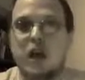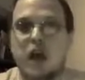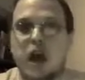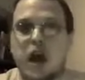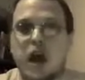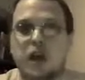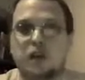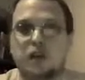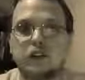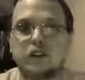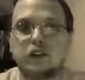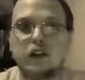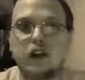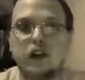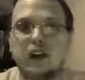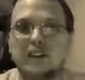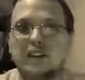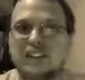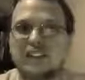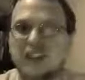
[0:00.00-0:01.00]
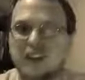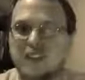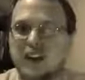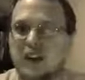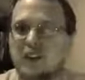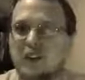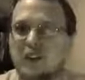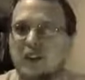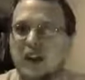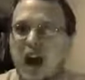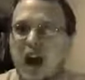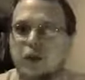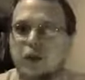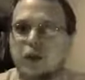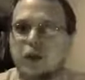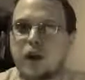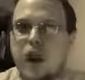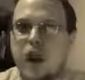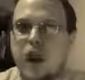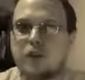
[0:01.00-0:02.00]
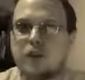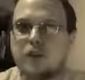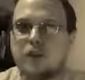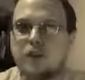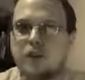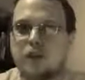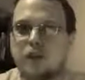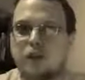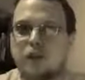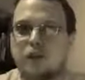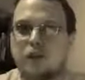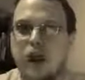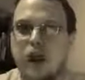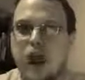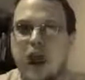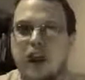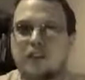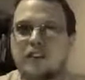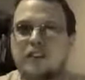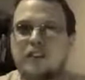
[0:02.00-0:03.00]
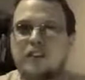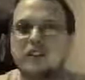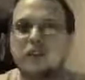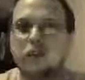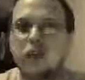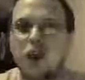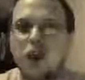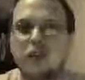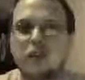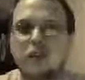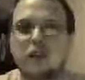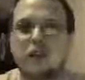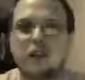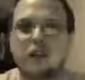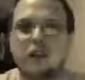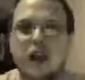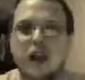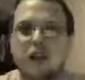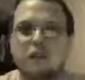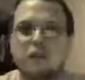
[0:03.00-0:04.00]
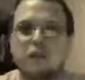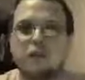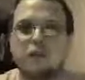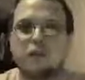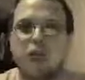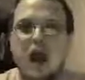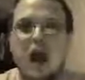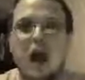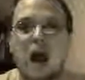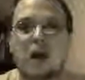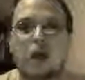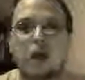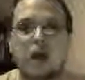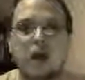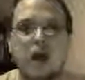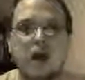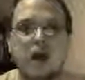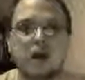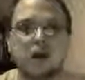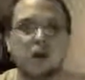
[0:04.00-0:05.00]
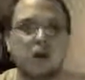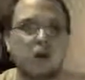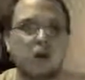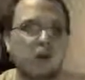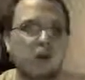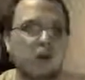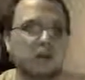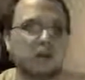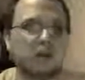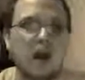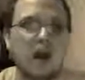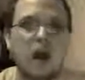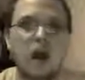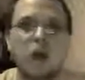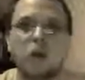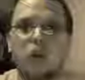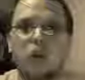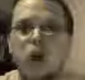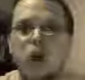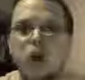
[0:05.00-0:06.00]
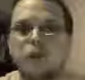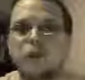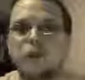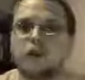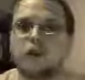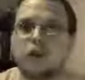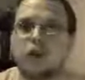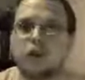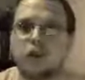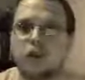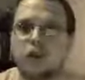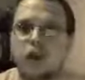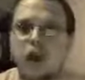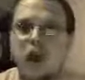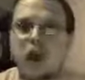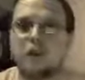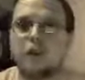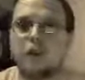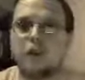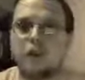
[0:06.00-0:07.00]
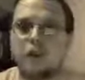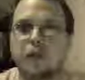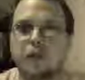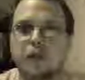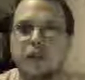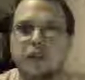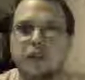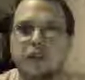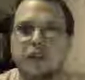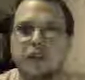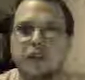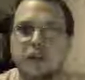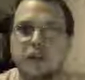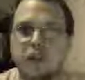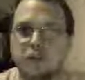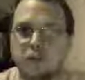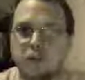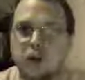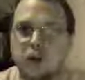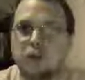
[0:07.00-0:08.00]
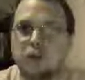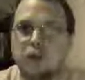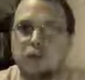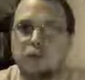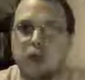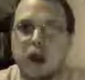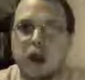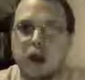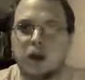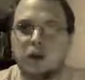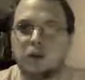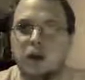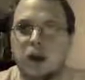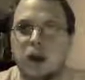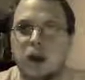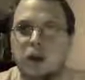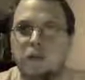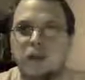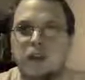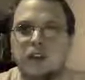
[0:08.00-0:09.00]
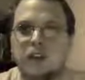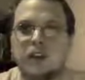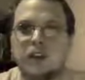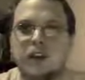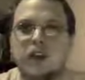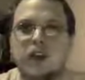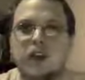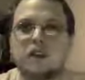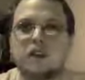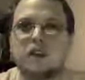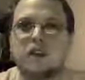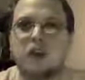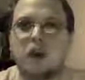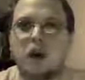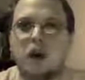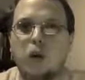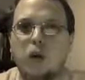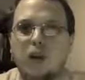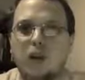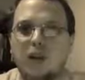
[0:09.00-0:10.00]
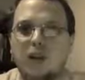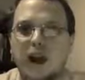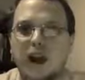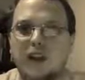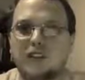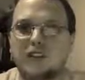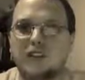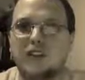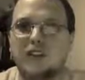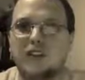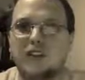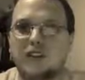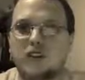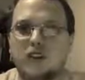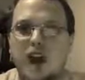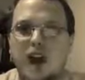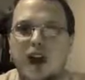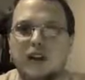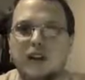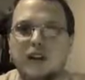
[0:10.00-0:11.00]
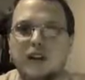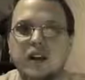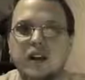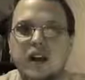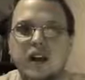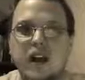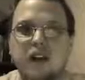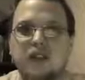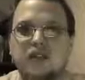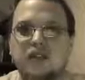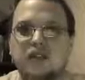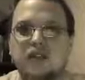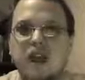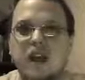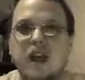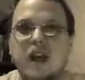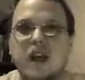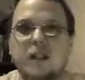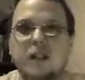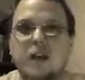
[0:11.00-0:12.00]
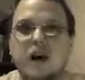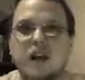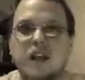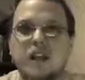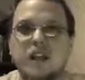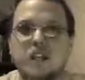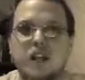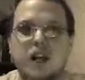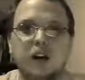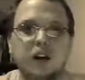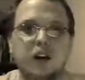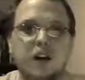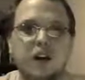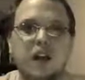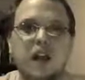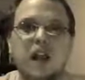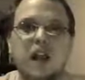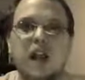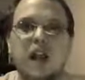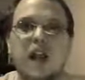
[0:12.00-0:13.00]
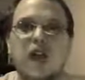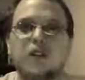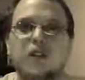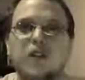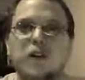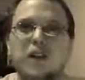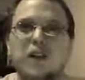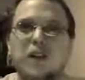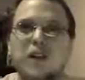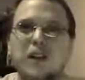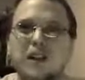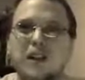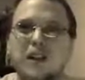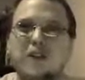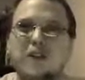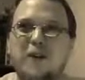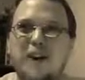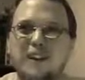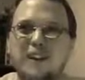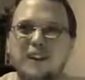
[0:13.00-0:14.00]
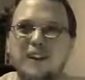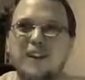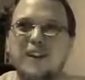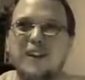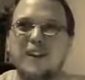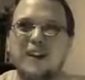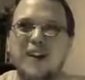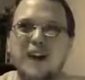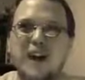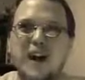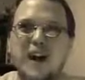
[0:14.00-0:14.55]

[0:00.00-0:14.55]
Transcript: And so it sets off this hyper-competition for access to wealth and status and power. And of course, Rome is totally happy with this, as most empires are, because it keeps the lower classes distracted, fighting among each other and never really questioning